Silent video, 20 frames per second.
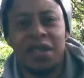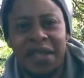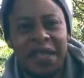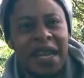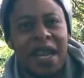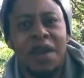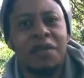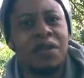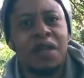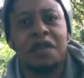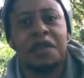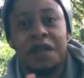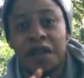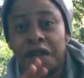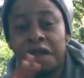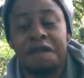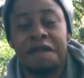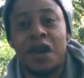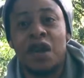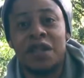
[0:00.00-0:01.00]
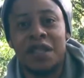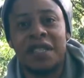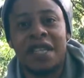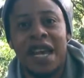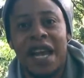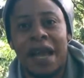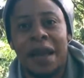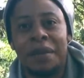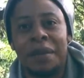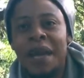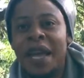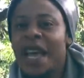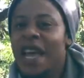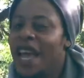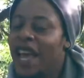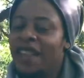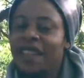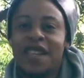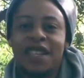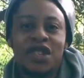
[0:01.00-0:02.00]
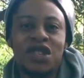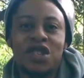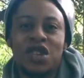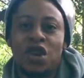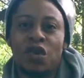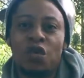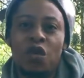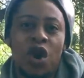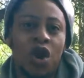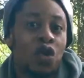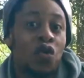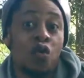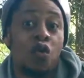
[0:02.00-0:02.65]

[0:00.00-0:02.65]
You're seeing everything for the first time, and that's just gonna work